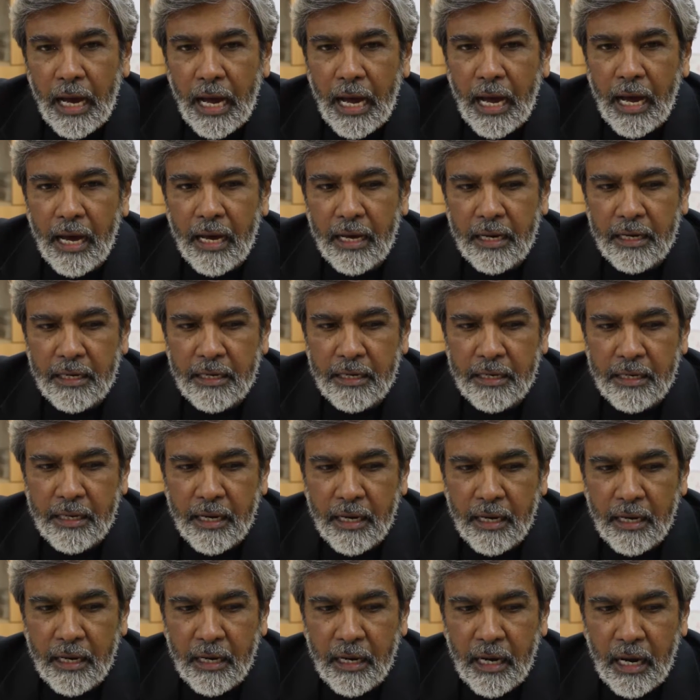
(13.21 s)
And
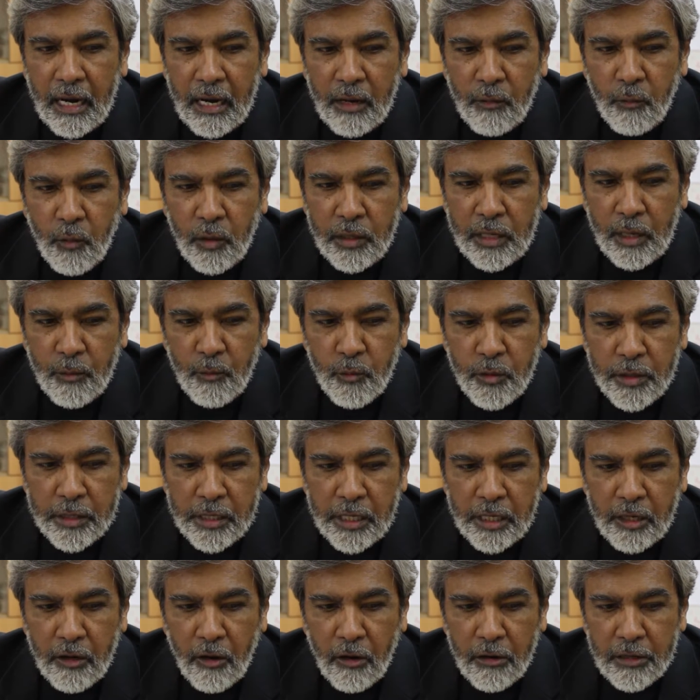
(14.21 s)
what I'm
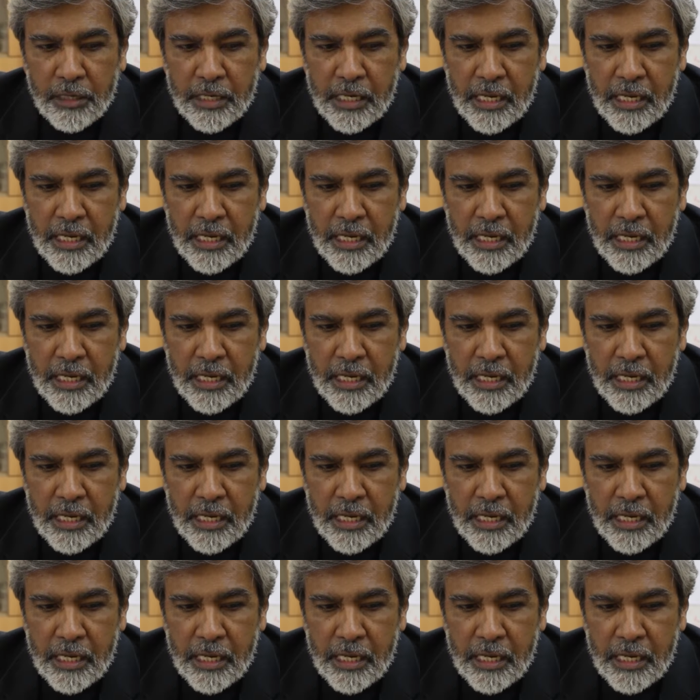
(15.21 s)
working on